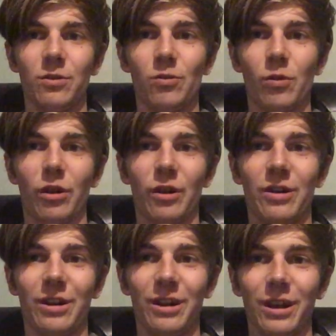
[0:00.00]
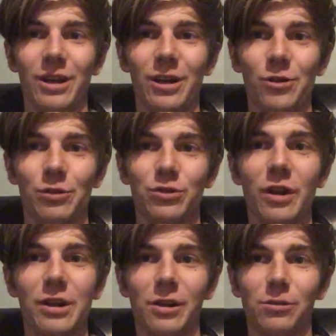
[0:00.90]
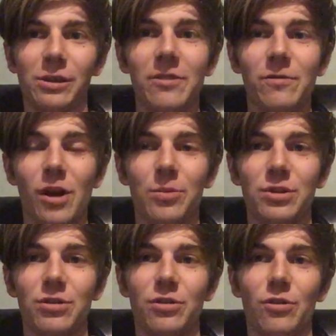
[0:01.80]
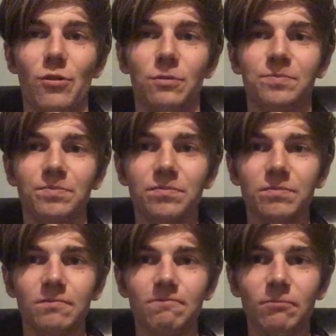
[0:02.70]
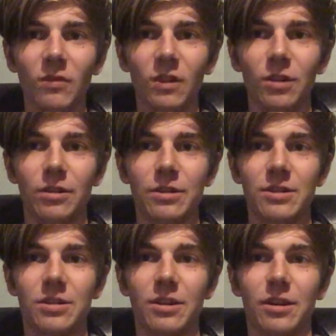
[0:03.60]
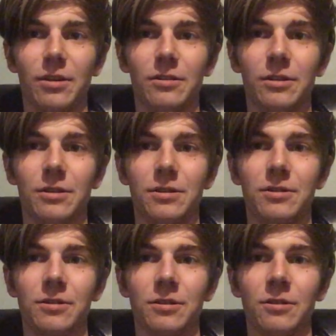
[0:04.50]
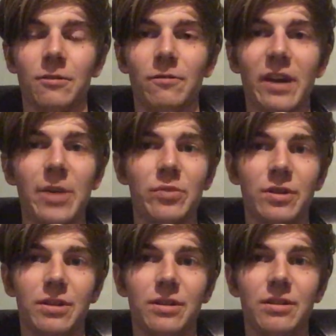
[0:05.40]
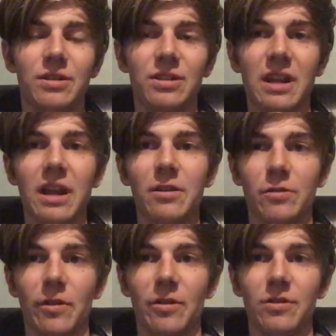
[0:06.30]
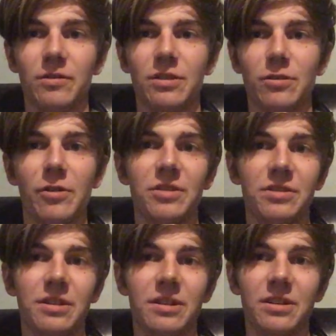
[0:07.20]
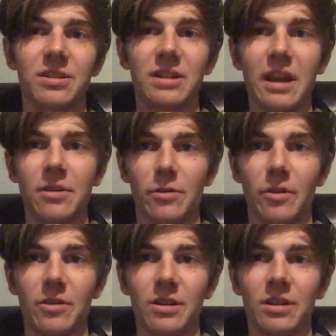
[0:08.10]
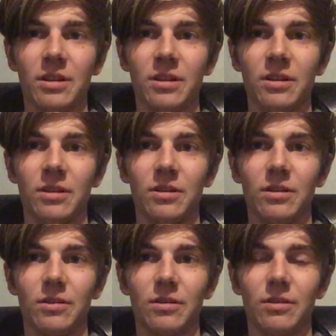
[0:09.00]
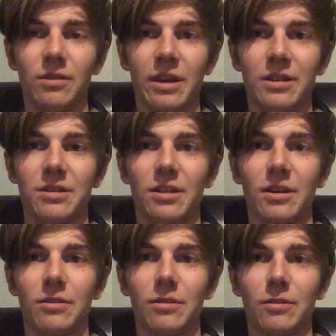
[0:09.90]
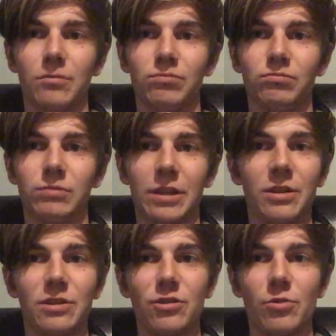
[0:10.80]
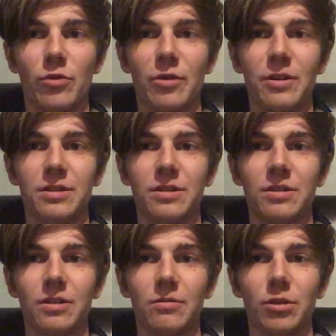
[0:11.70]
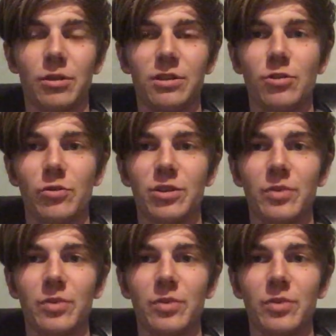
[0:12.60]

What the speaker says: where we try to live up to this vapid standard, this narcissistic standard that the consumerist